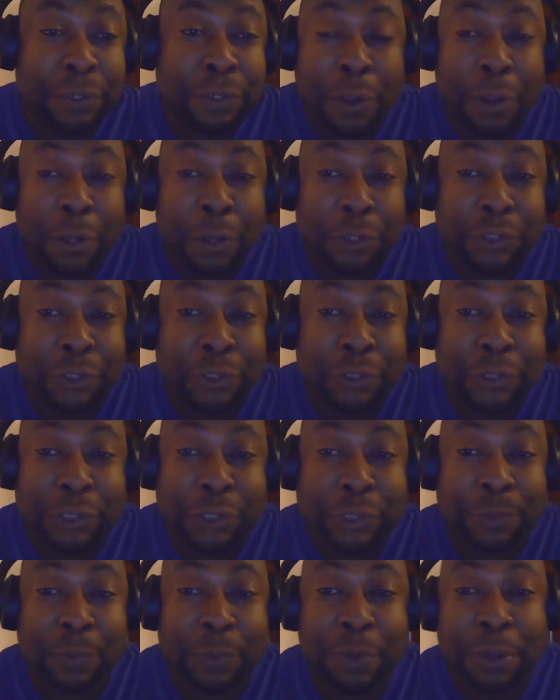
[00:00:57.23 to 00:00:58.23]

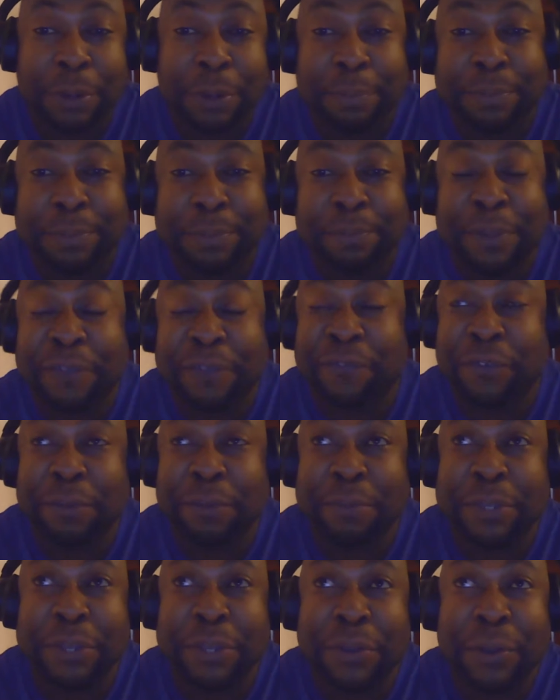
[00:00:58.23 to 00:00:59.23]
cultures for
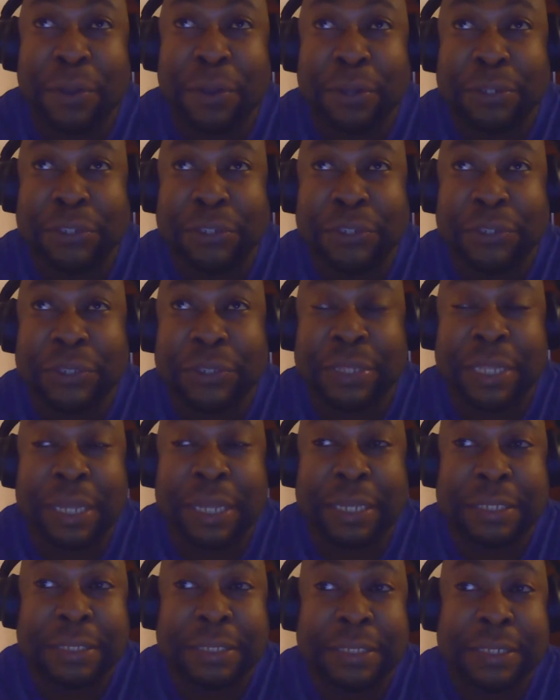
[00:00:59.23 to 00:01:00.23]
performing culture
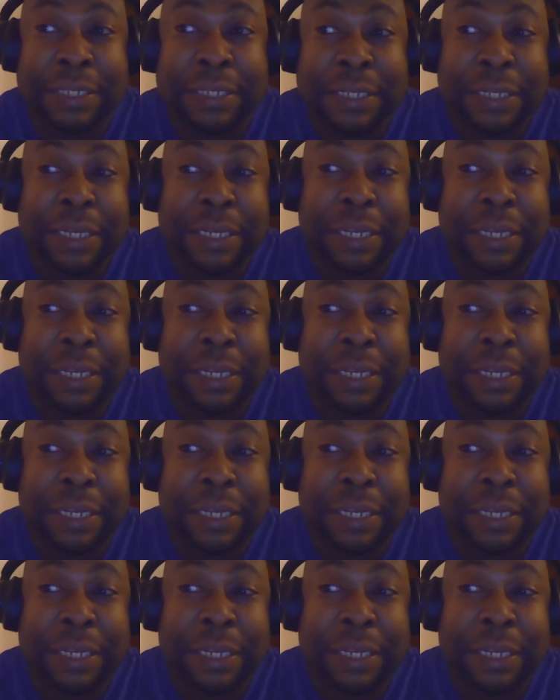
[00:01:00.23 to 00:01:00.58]
tests.